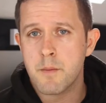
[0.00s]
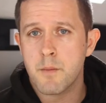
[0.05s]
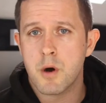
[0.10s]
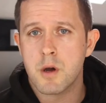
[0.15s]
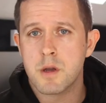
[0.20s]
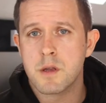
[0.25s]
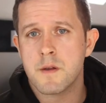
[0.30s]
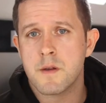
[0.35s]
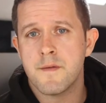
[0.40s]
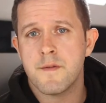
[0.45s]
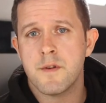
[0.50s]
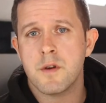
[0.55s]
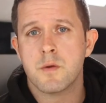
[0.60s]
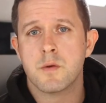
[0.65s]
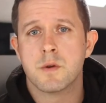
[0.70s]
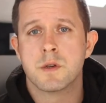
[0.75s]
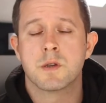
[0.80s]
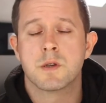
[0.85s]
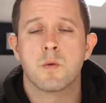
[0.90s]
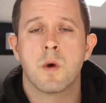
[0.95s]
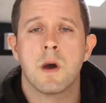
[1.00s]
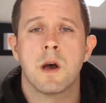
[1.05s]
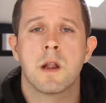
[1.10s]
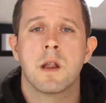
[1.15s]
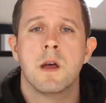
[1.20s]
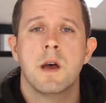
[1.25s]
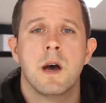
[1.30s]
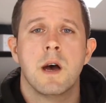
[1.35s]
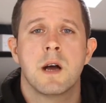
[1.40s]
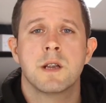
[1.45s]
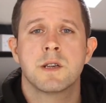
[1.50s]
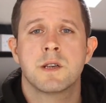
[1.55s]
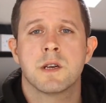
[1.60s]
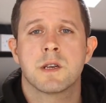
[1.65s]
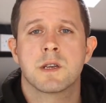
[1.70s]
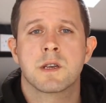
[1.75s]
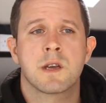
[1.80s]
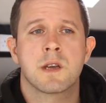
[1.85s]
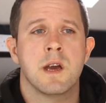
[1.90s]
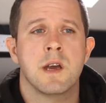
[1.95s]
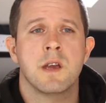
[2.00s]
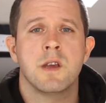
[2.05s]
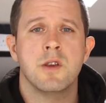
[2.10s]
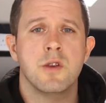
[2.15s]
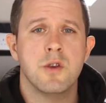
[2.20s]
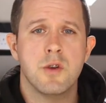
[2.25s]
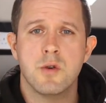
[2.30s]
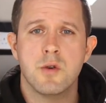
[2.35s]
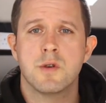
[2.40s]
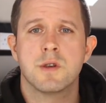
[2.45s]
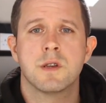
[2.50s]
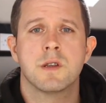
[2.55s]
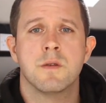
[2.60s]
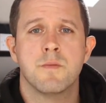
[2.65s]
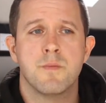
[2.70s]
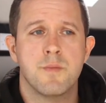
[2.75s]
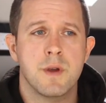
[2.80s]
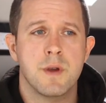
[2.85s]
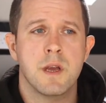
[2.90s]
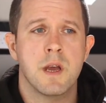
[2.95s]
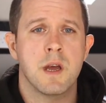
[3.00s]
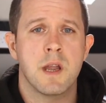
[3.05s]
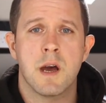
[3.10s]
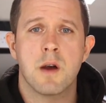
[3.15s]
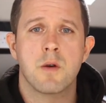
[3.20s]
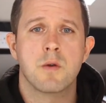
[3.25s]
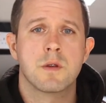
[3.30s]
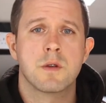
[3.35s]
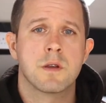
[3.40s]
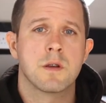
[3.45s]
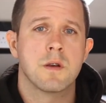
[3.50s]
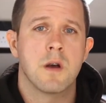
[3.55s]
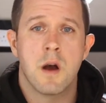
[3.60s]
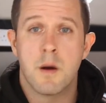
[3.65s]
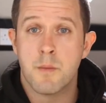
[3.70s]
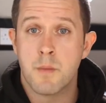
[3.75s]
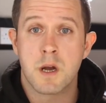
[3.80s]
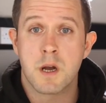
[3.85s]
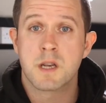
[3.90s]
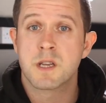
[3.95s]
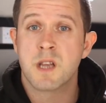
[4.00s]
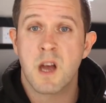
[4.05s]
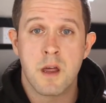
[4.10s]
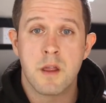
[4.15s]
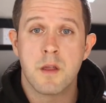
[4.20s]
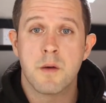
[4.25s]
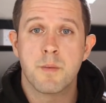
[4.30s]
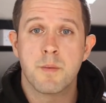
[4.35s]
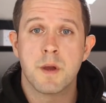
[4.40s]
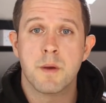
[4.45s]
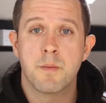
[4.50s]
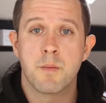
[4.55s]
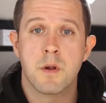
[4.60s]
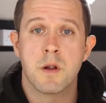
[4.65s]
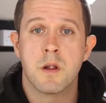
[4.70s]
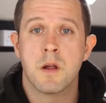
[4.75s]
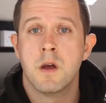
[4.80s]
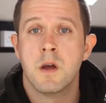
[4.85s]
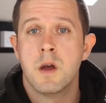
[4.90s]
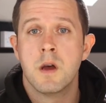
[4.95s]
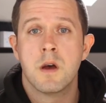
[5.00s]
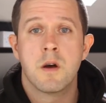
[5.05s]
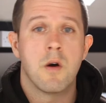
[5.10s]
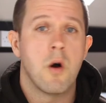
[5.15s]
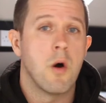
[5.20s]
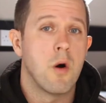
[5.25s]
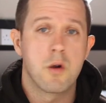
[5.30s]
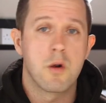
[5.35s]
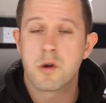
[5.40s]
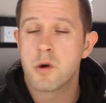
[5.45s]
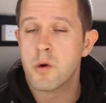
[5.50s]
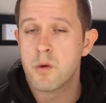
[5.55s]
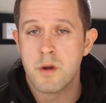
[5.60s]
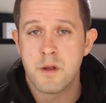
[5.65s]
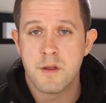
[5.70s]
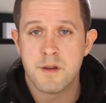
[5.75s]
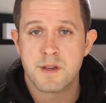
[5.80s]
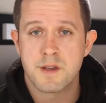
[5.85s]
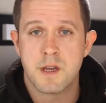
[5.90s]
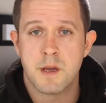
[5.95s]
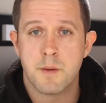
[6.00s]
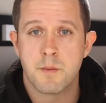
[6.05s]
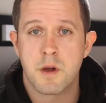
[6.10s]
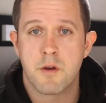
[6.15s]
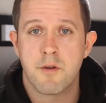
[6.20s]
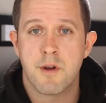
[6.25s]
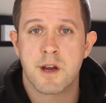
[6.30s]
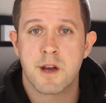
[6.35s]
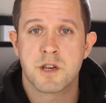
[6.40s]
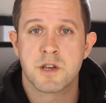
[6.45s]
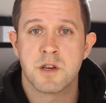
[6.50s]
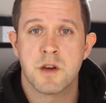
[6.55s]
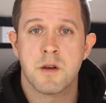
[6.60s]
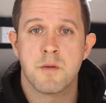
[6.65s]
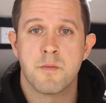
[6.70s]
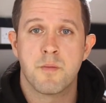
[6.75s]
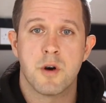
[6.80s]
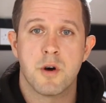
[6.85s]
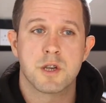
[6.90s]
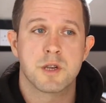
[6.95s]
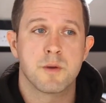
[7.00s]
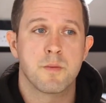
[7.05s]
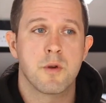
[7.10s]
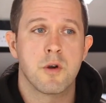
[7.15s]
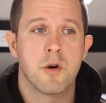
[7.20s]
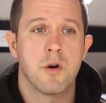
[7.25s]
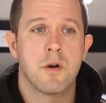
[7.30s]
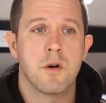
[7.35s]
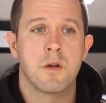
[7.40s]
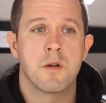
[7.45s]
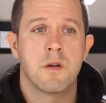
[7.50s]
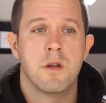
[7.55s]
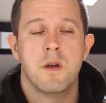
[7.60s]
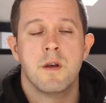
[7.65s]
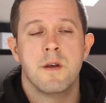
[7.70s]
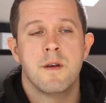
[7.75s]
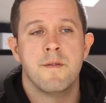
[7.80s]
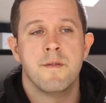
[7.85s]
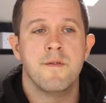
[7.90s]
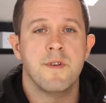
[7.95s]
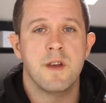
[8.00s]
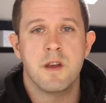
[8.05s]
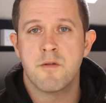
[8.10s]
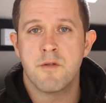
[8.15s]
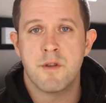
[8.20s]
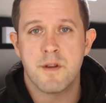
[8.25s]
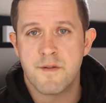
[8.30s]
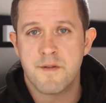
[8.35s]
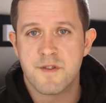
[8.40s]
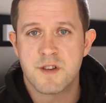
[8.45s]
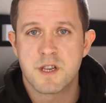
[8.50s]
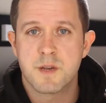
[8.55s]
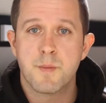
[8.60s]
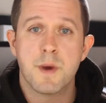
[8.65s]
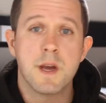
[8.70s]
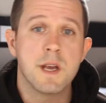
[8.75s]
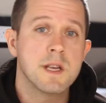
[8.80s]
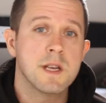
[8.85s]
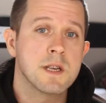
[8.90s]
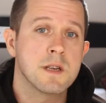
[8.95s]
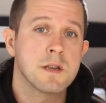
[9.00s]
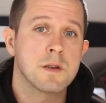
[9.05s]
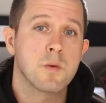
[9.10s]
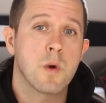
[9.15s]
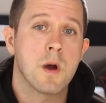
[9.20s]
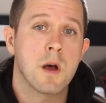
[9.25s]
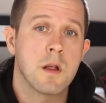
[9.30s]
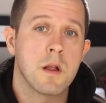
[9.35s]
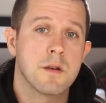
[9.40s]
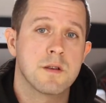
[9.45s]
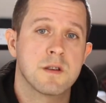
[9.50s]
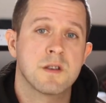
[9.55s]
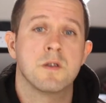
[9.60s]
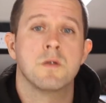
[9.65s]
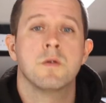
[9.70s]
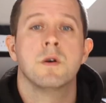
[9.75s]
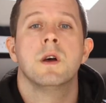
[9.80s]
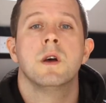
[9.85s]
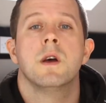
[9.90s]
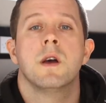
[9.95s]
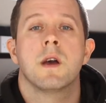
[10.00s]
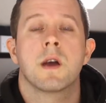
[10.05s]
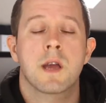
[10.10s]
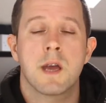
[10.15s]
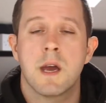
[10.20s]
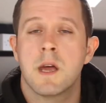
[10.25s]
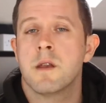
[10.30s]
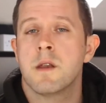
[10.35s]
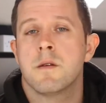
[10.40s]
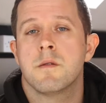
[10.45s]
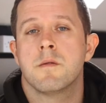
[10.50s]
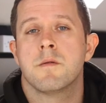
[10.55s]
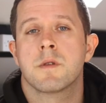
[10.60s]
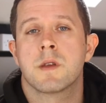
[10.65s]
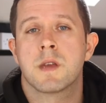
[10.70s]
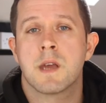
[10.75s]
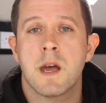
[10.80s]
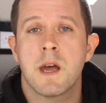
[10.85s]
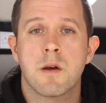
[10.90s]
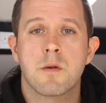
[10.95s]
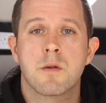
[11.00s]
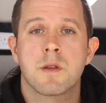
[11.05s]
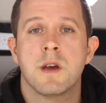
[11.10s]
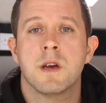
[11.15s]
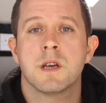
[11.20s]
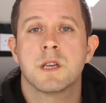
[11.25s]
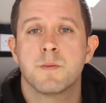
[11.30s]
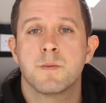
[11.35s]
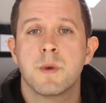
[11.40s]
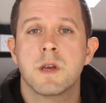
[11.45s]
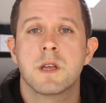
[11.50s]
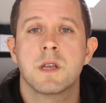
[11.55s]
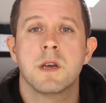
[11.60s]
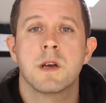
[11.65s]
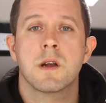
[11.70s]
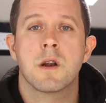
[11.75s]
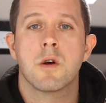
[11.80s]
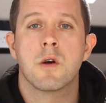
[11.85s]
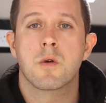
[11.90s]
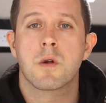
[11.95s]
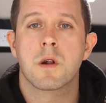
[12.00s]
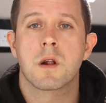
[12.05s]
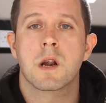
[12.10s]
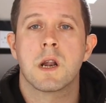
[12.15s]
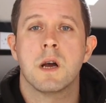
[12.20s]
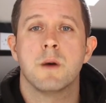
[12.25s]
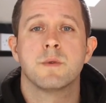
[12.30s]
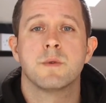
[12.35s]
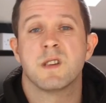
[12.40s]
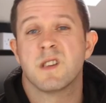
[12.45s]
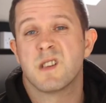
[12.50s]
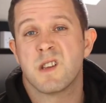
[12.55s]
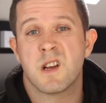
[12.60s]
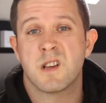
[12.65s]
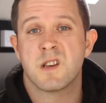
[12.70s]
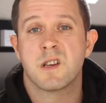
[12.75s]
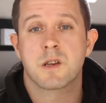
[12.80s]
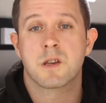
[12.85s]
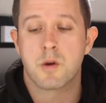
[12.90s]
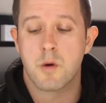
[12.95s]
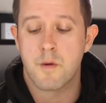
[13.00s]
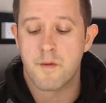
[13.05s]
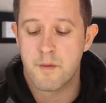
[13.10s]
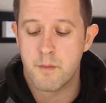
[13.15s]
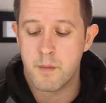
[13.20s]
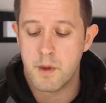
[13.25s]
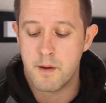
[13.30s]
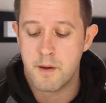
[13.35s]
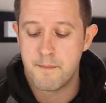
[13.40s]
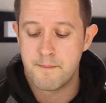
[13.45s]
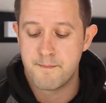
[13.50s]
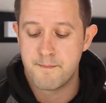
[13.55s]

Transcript: point of view as well, and just get used to being out amongst other people, all going in the same direction, possibly all veering for space as well. So again, get out there, speak to your local clubs, and just go from there.